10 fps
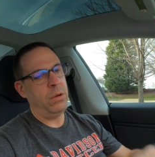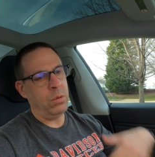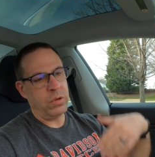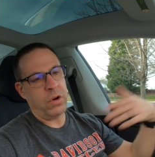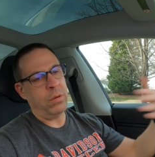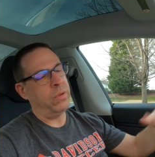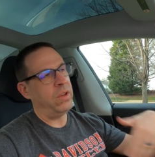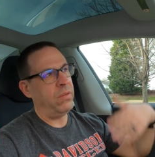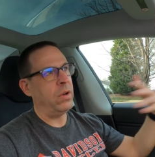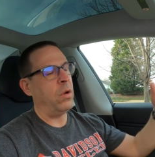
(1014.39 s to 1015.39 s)
you will start
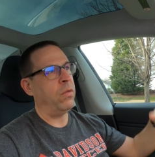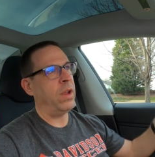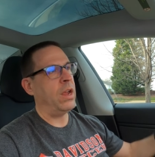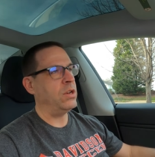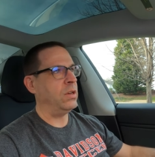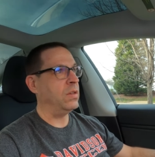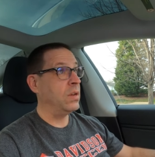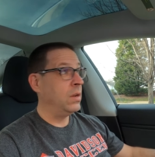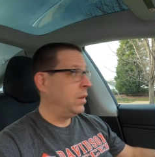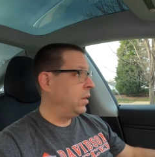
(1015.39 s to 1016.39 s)
receiving notifications.
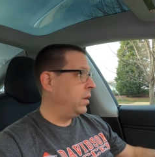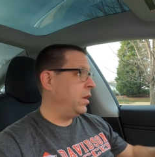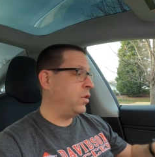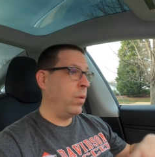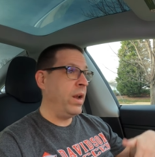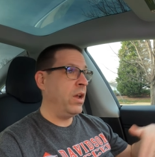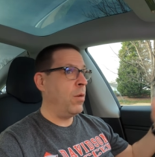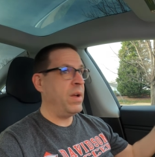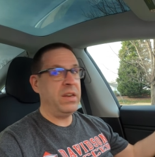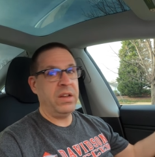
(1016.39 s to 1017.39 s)
It's reading all
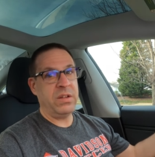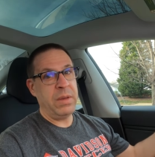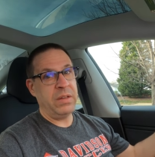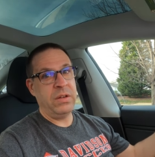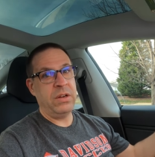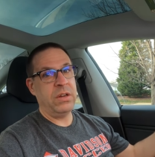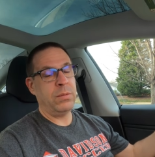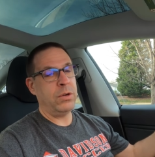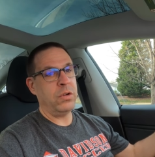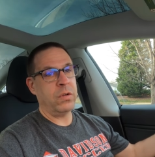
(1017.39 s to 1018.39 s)
my text messages,
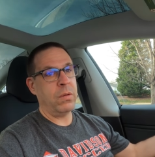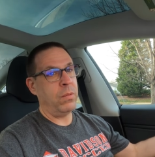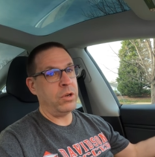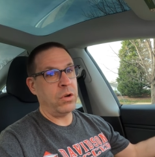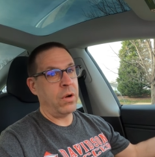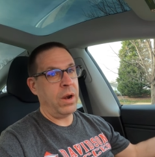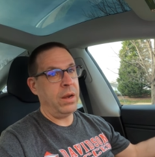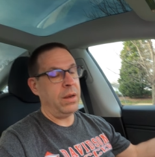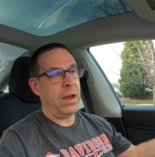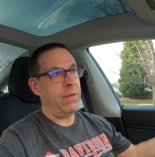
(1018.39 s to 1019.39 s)
which are which are
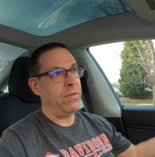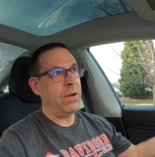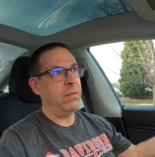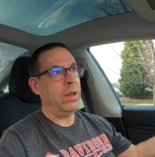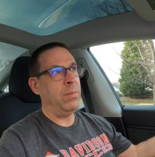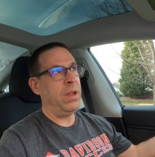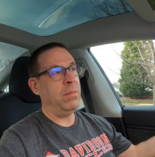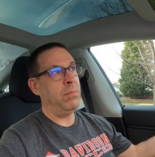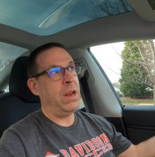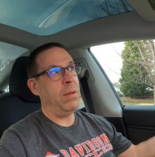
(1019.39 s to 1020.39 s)
great. I've not really
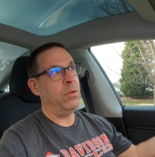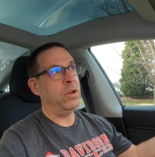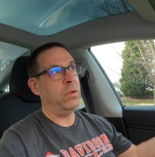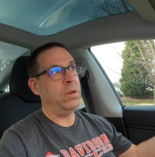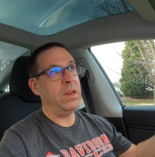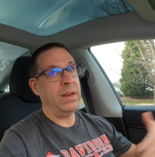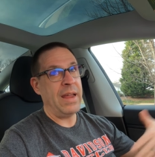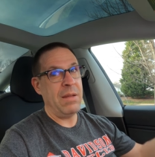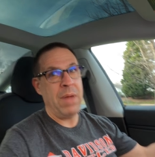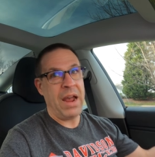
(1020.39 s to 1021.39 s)
been, been able to
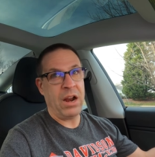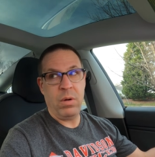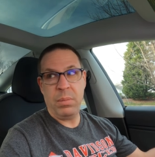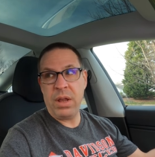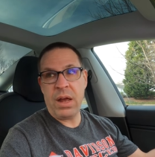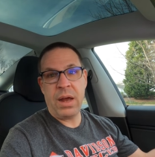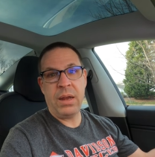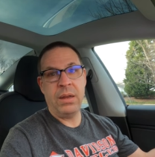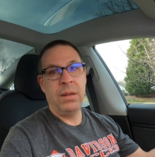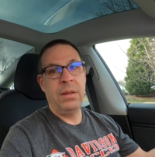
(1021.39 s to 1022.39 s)
dictate back a
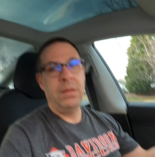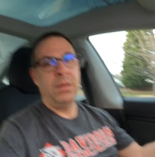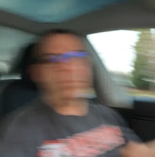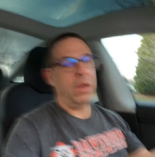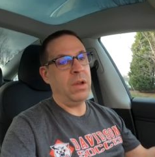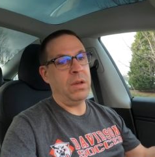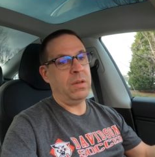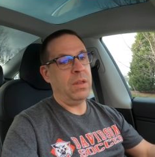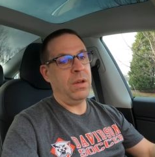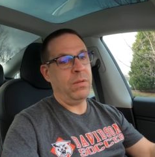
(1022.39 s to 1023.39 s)
reply because
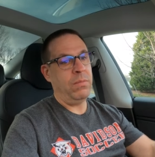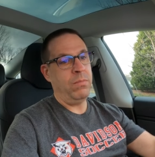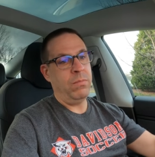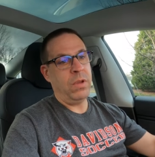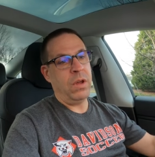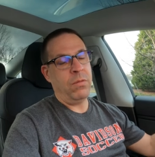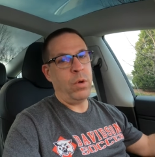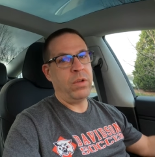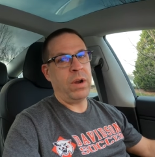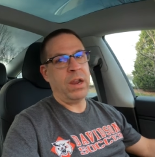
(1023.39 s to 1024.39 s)
the the
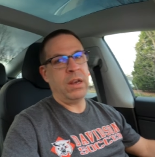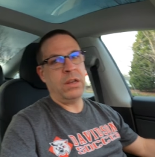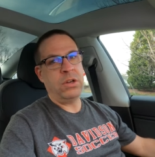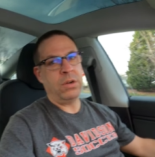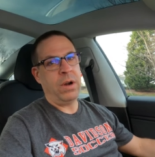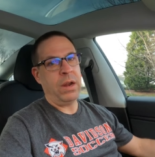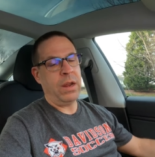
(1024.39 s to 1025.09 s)
voice recognition right